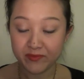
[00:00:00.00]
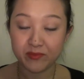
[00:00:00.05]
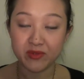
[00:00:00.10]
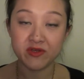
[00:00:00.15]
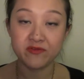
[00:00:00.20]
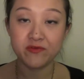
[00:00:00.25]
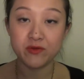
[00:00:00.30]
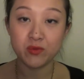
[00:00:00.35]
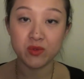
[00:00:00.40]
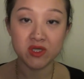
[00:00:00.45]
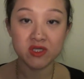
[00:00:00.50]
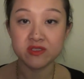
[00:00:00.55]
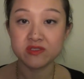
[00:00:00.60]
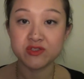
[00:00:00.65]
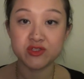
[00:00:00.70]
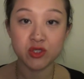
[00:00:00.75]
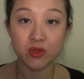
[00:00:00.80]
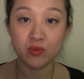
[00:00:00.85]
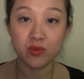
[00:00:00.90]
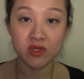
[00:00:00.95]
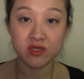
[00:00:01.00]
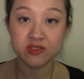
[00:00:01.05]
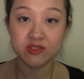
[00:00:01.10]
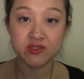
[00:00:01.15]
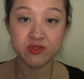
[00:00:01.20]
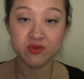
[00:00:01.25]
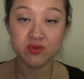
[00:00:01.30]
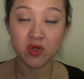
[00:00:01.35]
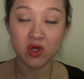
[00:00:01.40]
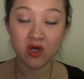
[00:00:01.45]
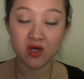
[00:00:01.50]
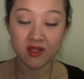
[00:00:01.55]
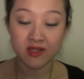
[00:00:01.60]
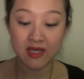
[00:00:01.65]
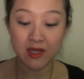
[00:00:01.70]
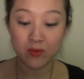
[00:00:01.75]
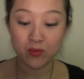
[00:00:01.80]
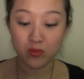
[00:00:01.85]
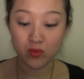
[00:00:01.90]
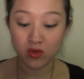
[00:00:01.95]
But if you don't want to do all
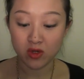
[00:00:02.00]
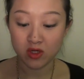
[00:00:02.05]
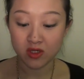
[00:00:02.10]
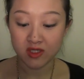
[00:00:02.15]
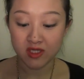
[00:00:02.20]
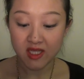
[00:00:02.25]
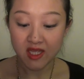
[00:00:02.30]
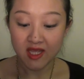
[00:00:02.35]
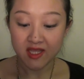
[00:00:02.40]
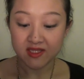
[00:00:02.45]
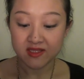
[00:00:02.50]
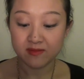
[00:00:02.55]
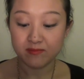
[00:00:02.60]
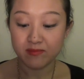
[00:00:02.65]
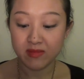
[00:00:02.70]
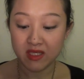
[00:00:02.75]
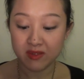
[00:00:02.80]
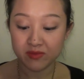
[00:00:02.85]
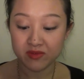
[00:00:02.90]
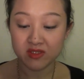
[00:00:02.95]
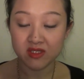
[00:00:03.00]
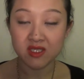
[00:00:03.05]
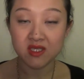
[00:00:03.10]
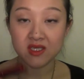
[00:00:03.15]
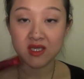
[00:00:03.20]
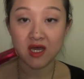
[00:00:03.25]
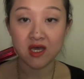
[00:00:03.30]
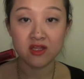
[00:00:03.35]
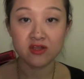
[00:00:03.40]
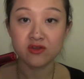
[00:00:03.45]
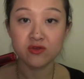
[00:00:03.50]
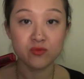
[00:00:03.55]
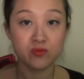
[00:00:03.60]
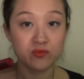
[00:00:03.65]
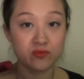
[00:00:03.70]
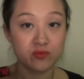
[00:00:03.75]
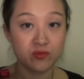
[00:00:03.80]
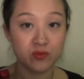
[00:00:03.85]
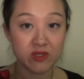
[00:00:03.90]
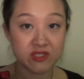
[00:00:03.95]
that work, the Maybelline Color
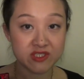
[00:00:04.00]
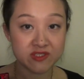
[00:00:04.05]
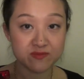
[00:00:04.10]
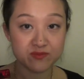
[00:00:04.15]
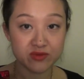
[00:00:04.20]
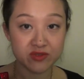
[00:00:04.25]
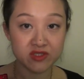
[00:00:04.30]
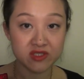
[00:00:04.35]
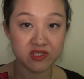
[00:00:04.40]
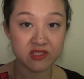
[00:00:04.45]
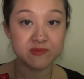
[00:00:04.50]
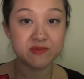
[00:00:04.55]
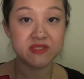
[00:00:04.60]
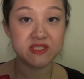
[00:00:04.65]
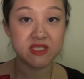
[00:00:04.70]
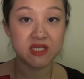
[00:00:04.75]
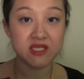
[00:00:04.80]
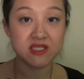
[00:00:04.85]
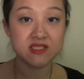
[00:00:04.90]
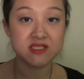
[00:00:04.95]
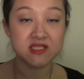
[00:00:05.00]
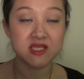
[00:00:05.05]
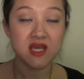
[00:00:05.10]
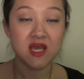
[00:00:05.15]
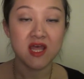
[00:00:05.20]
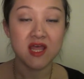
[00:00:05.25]
Whisper lipsticks,